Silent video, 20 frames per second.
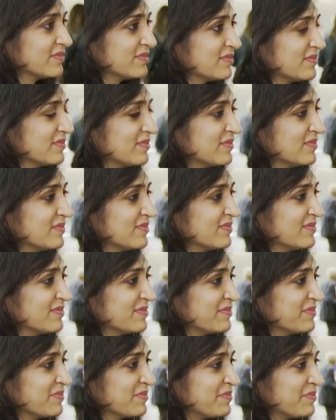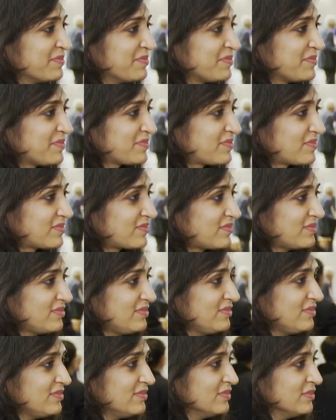
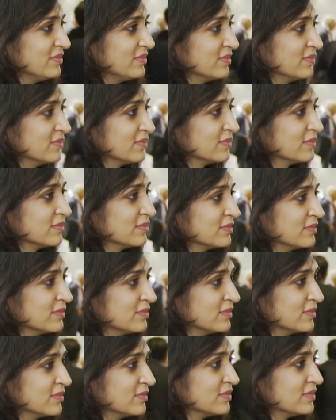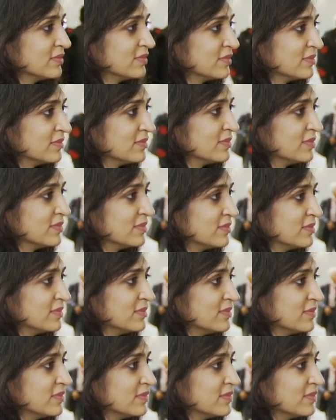[no speech]